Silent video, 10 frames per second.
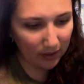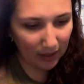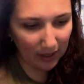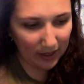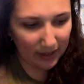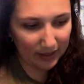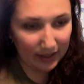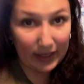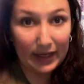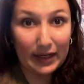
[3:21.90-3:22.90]
on
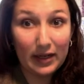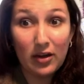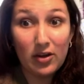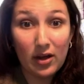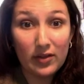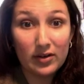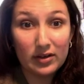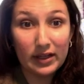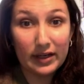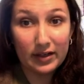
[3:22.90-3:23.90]
another
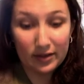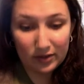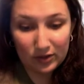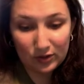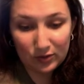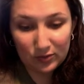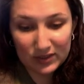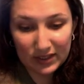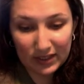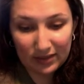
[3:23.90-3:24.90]
layer
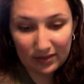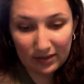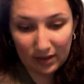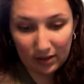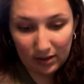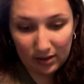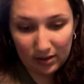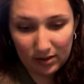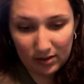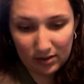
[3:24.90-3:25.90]
using the